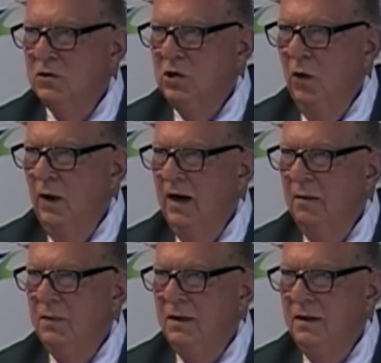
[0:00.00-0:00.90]
show
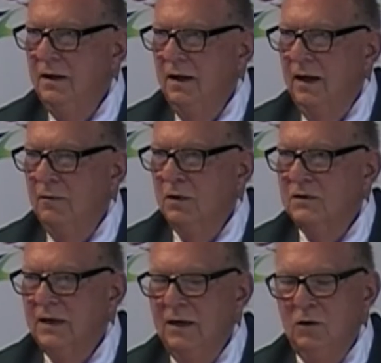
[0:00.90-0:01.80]
up and will
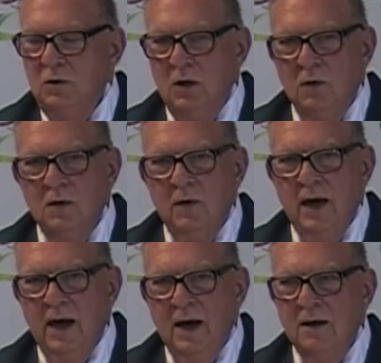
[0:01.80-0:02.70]
say, you don't know
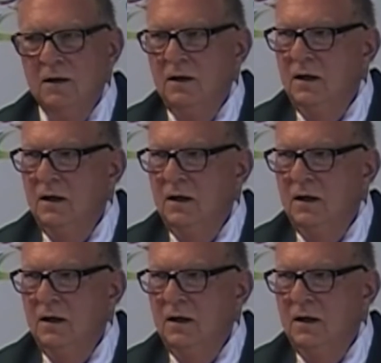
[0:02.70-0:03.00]
how